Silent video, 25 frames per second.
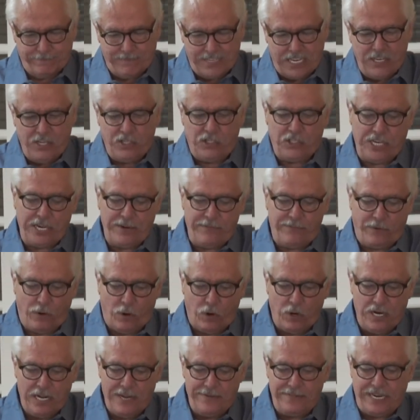You see
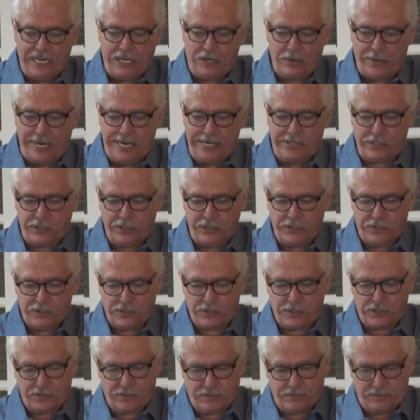four living
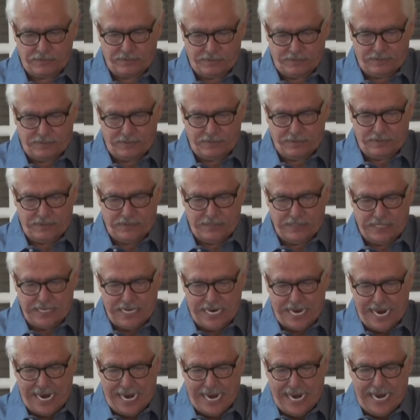creatures,
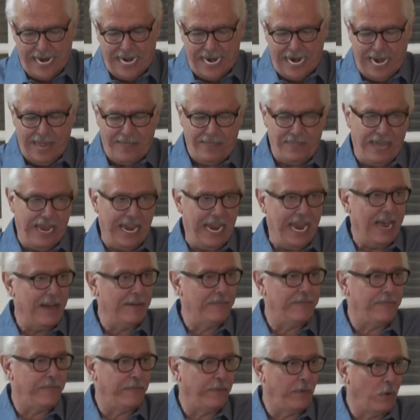and they have
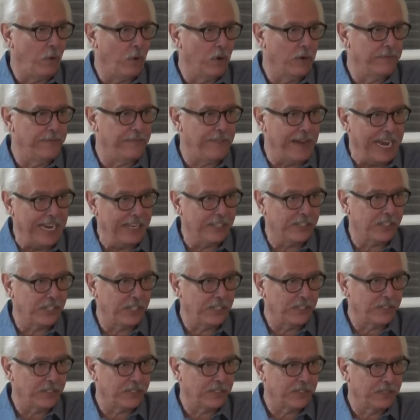four
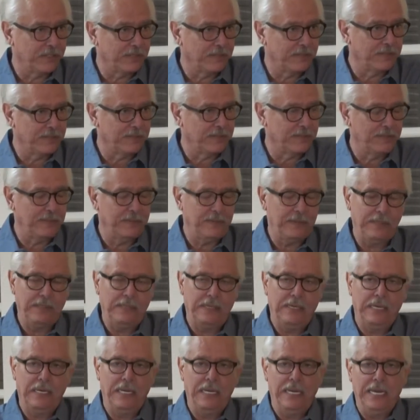faces
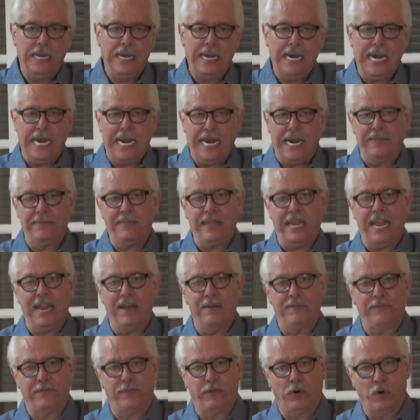and they
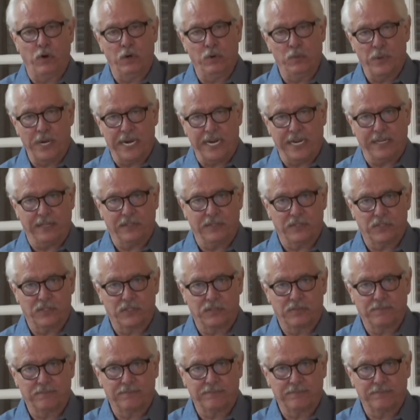have four wings.